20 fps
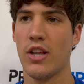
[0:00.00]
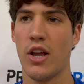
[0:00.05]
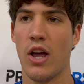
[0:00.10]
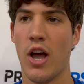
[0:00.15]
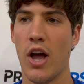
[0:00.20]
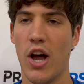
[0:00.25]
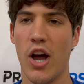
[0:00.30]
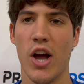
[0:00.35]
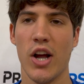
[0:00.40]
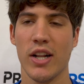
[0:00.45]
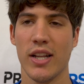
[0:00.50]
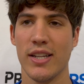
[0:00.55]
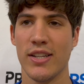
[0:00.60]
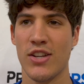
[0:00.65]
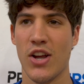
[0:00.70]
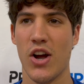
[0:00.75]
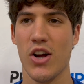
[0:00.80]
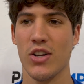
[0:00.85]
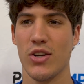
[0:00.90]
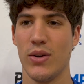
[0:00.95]
hugged and
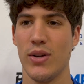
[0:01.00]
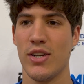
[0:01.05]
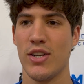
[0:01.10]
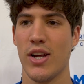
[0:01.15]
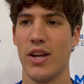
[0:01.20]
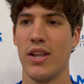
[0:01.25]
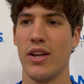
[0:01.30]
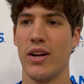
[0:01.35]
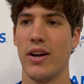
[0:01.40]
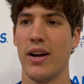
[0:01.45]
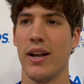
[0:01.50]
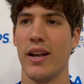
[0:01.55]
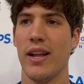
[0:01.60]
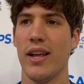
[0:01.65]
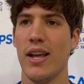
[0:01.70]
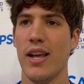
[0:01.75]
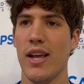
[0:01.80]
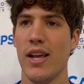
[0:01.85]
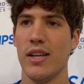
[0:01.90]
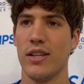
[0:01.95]
talked to each other, and
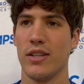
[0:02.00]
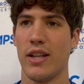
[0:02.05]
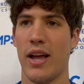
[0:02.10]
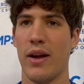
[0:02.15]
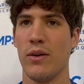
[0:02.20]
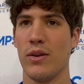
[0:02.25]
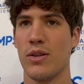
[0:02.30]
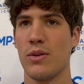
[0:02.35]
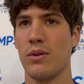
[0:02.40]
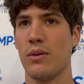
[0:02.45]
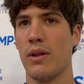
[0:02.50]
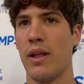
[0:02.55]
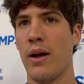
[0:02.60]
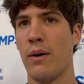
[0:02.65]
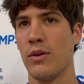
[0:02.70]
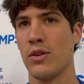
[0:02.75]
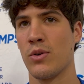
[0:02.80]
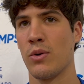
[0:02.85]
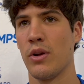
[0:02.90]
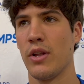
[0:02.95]
so that was
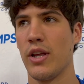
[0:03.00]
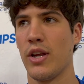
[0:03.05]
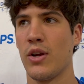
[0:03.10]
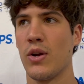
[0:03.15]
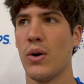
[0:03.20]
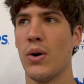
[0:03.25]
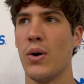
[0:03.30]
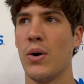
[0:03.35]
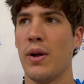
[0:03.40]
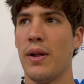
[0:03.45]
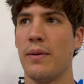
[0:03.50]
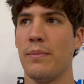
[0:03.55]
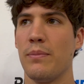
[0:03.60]
really cool.